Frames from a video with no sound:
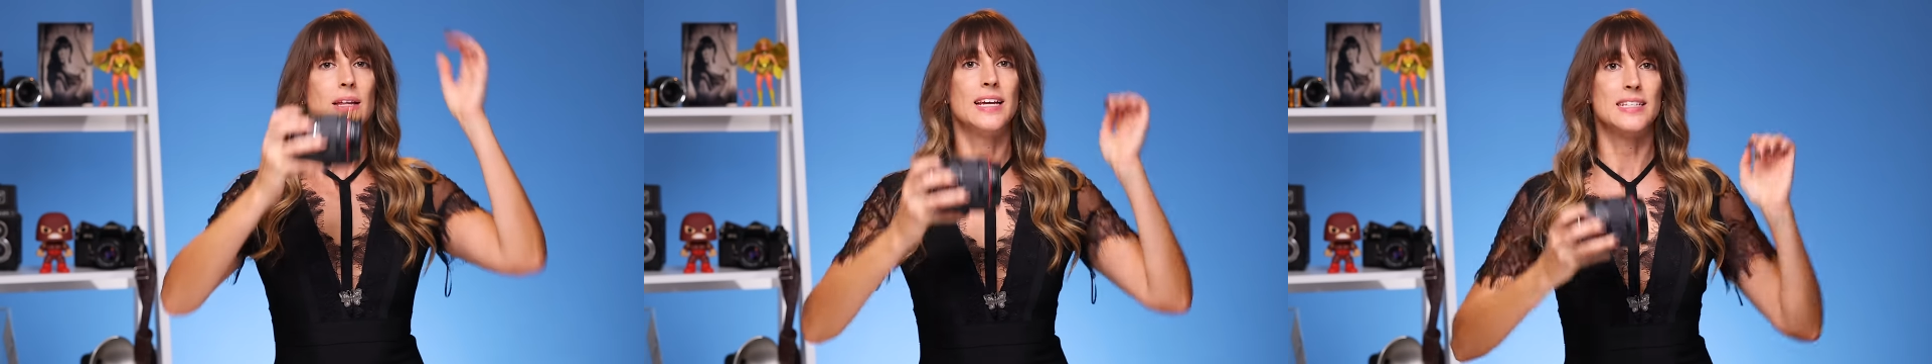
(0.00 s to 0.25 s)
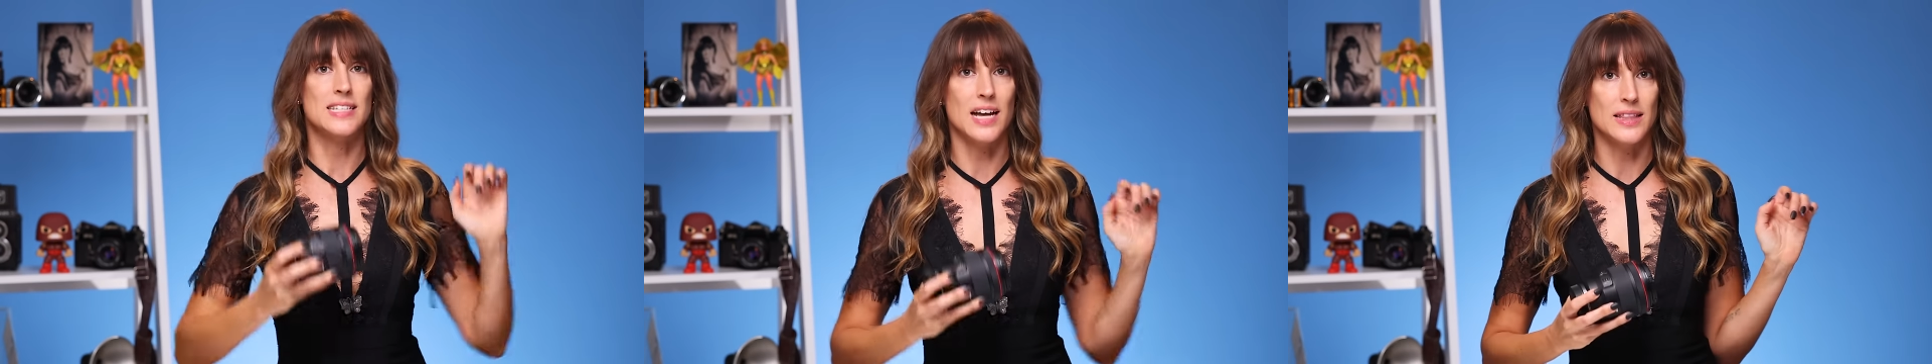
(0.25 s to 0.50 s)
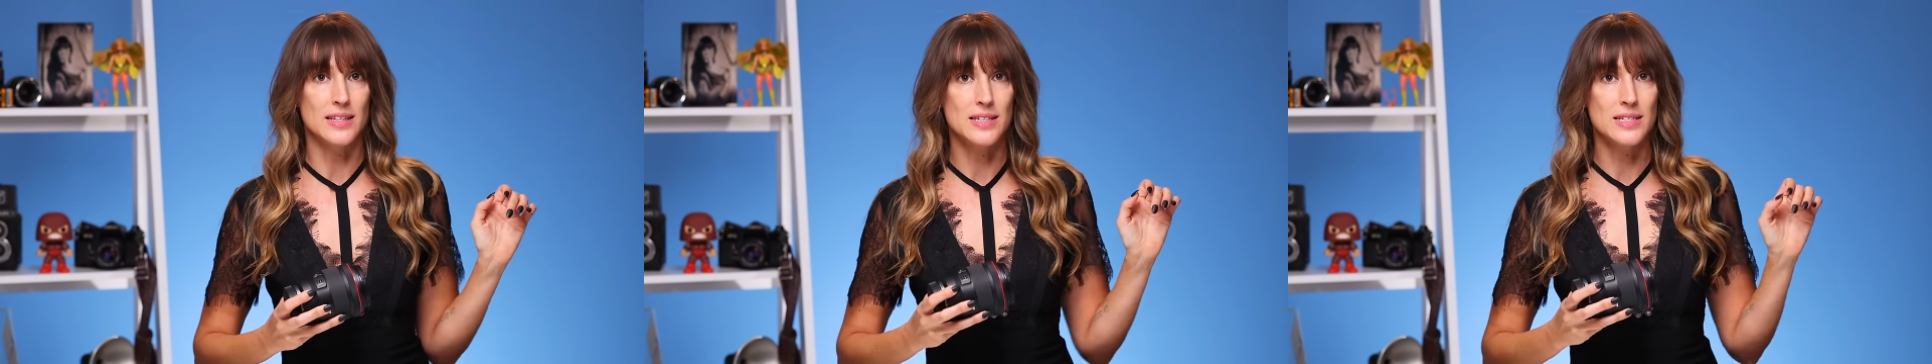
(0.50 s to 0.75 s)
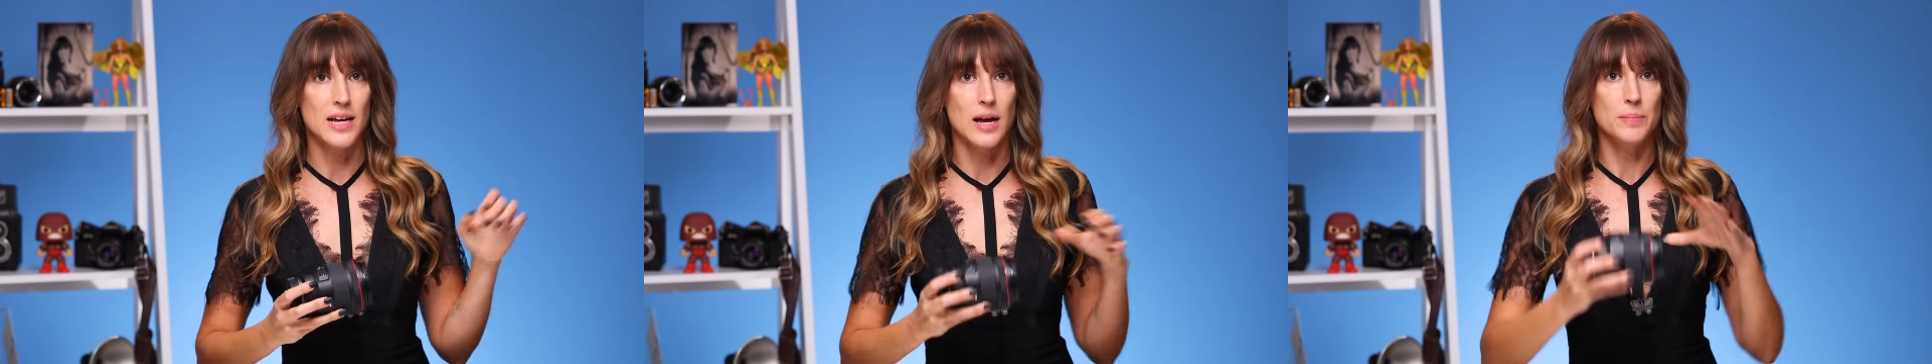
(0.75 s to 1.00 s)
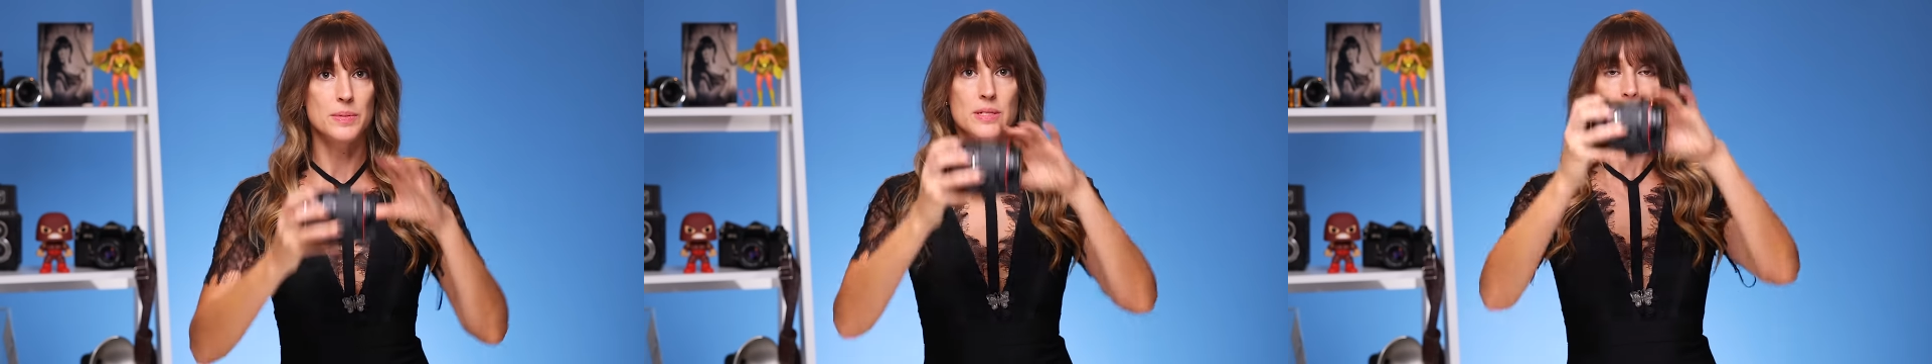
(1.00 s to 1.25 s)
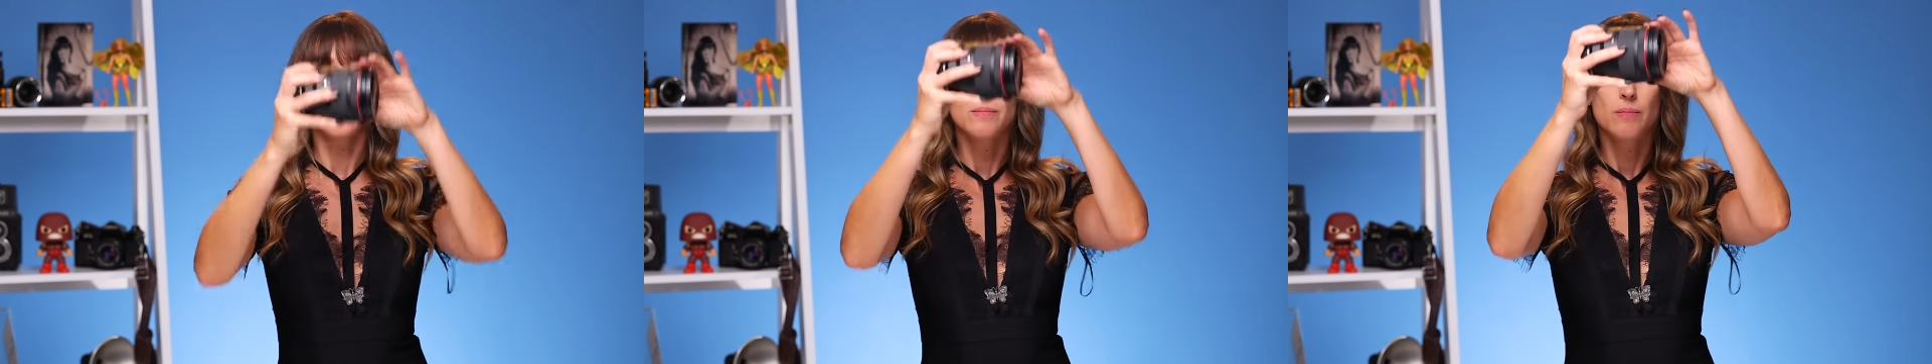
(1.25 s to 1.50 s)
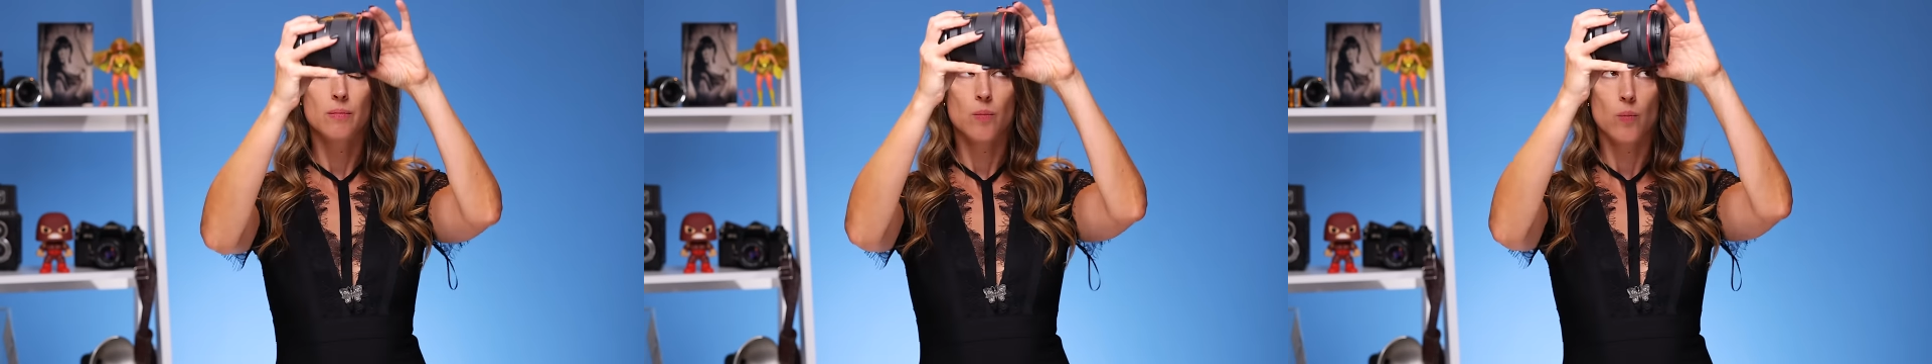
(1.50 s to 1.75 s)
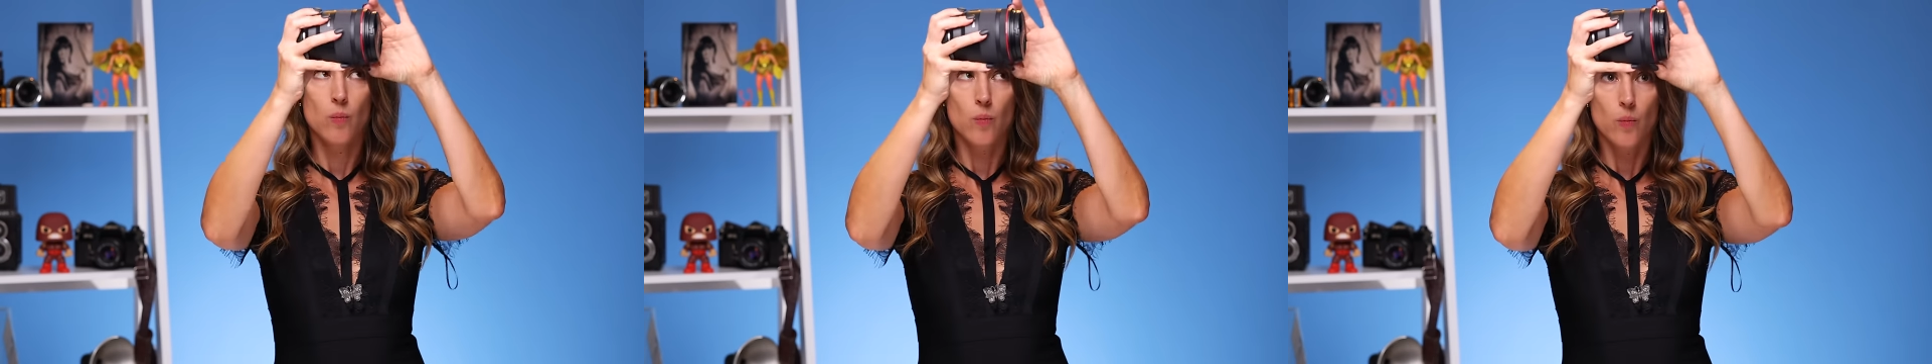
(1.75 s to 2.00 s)
it's got the stops,
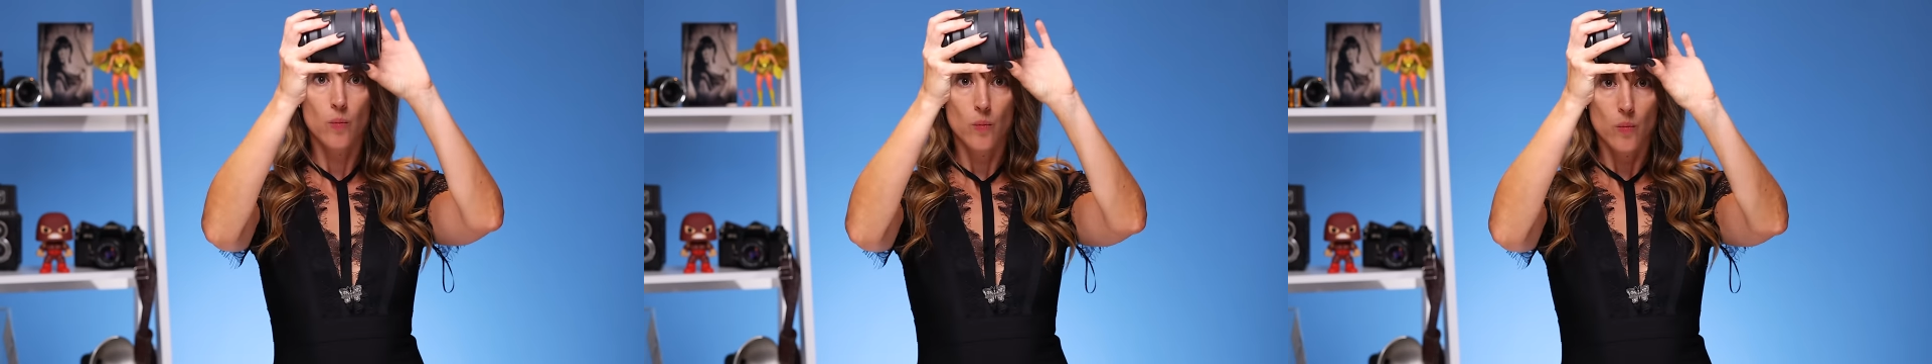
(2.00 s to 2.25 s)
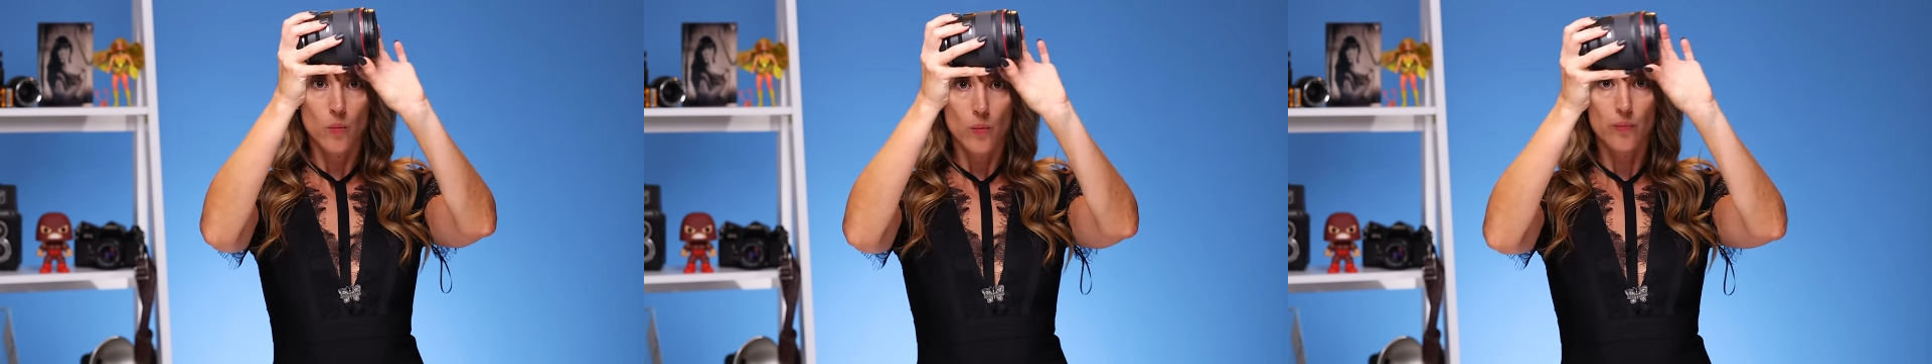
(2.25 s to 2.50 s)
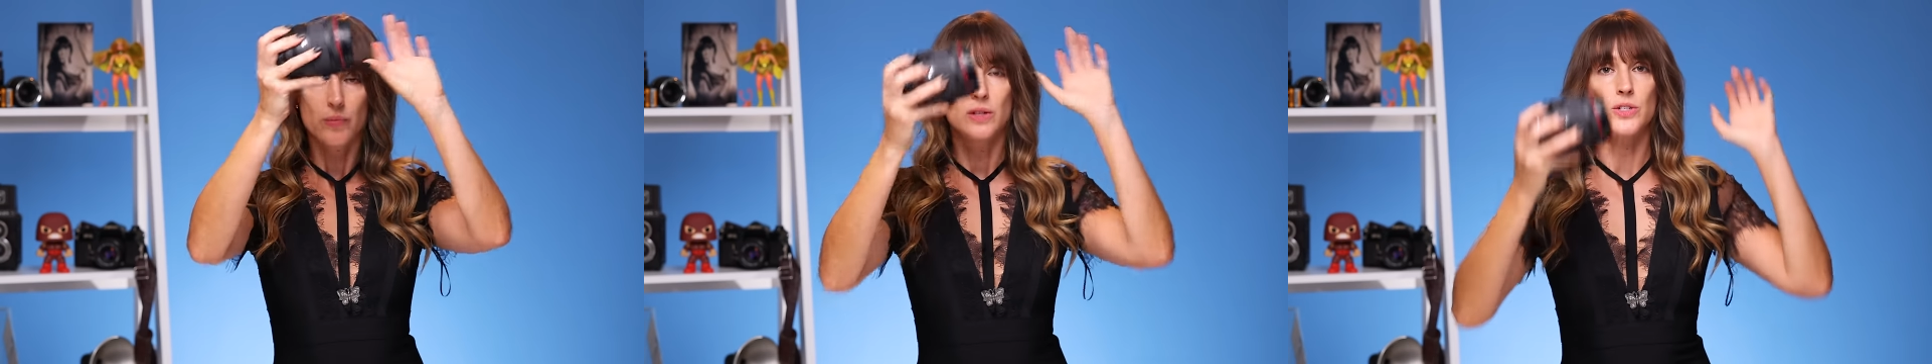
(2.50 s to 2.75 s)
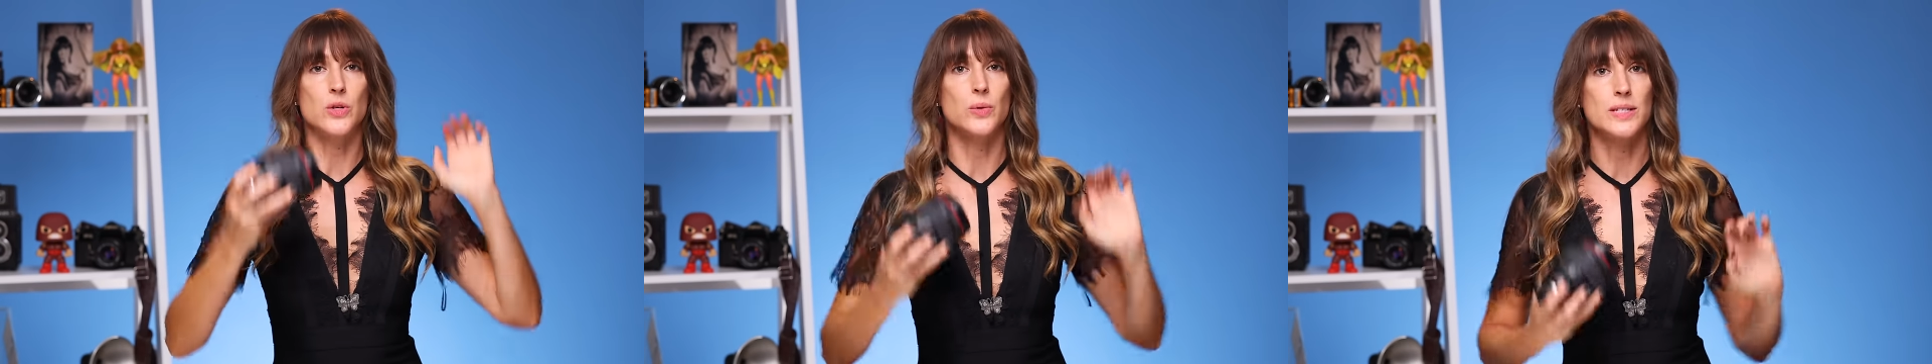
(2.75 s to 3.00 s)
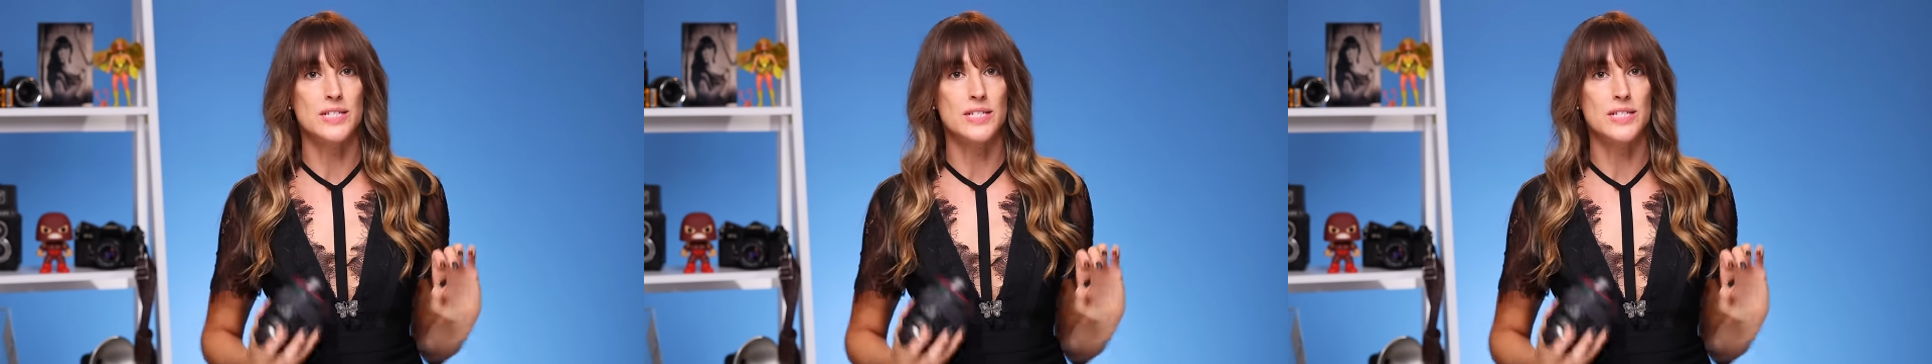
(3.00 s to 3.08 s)
so